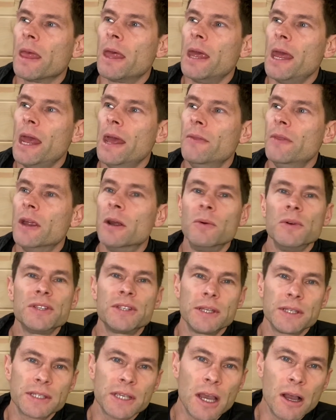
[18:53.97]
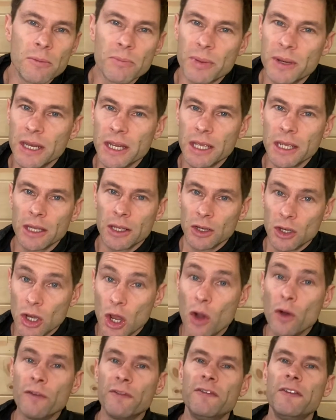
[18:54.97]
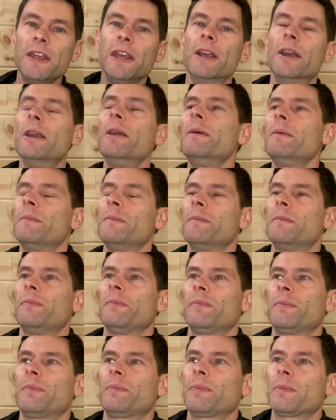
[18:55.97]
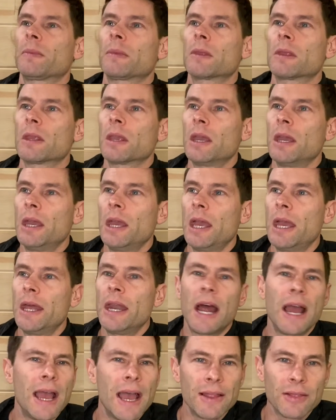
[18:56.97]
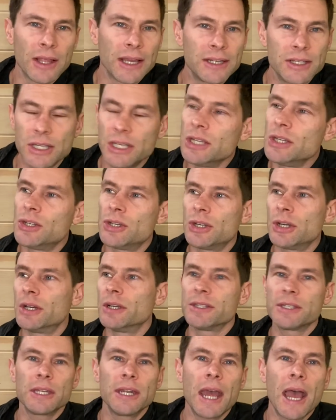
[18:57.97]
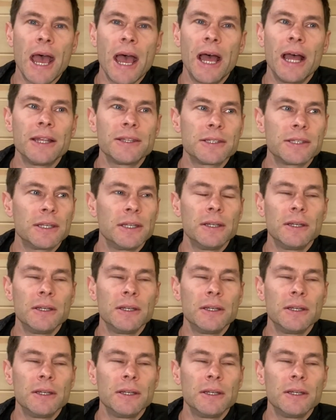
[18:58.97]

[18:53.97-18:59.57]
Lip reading: there was this company, No Fear. And I had like t-shirts and hats